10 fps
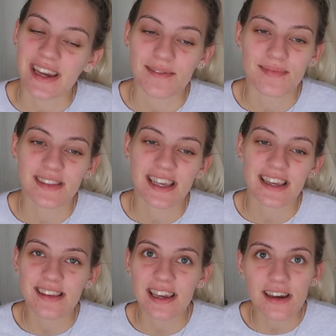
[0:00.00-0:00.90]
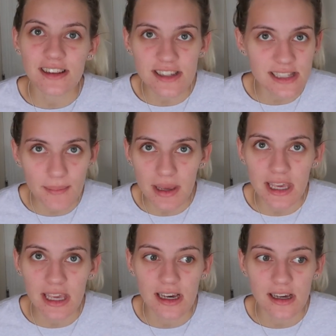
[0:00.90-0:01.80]
yeah it's like just let
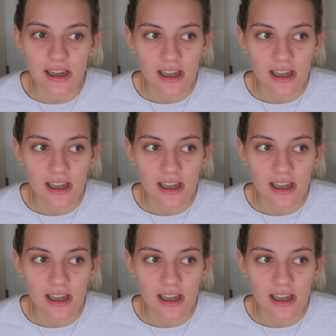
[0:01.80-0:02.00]
me